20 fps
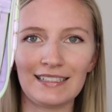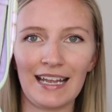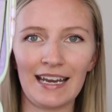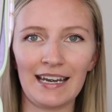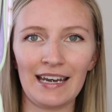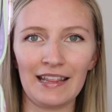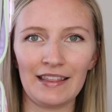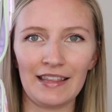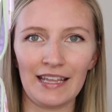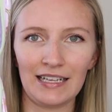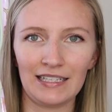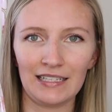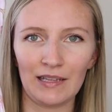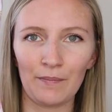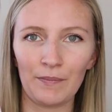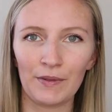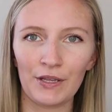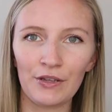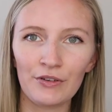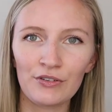sent this
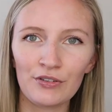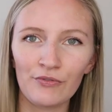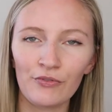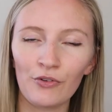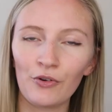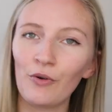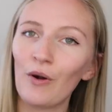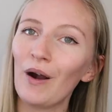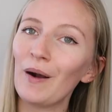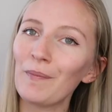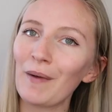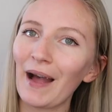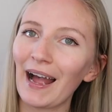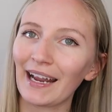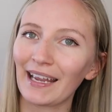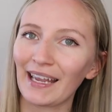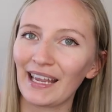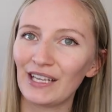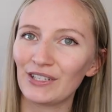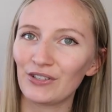beautiful
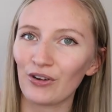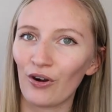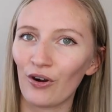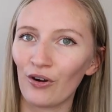package